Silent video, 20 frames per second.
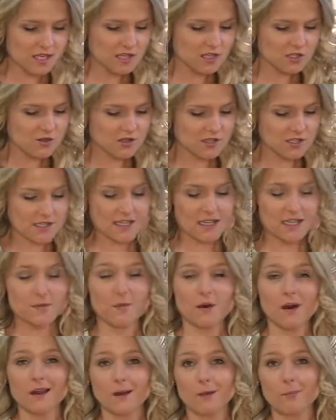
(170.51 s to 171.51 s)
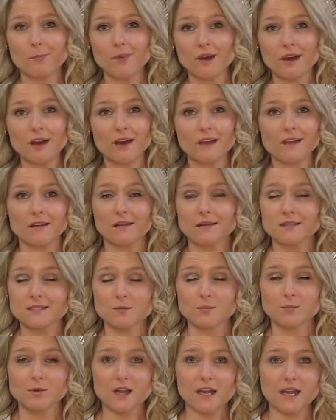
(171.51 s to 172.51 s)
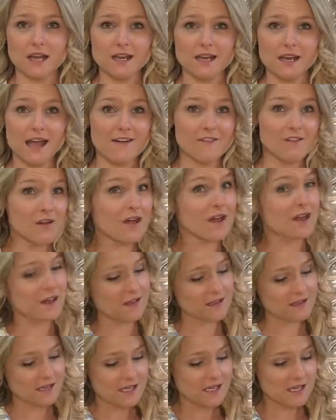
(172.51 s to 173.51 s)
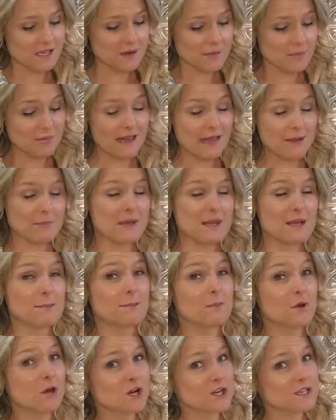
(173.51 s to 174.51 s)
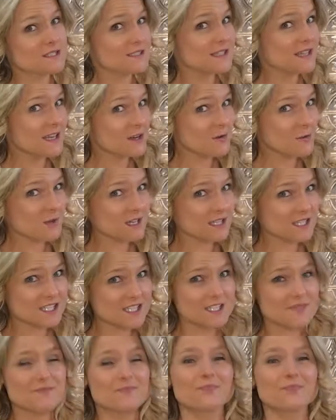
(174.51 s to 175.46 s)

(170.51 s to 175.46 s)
You can eat them on a bun, on some bread, have a black bean burger sandwich.